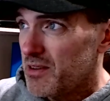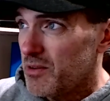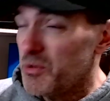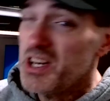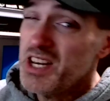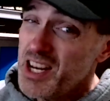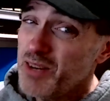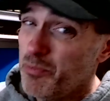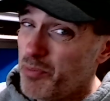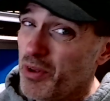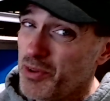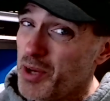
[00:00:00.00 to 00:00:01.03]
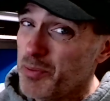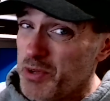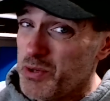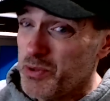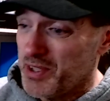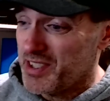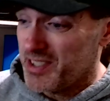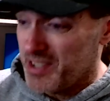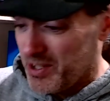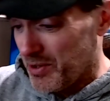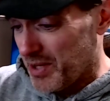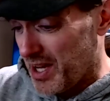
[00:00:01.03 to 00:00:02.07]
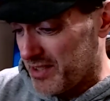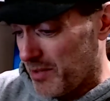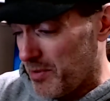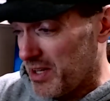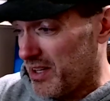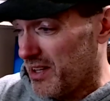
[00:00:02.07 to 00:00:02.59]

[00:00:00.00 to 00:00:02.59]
We need to build up U.S. Steel, guys. I mean,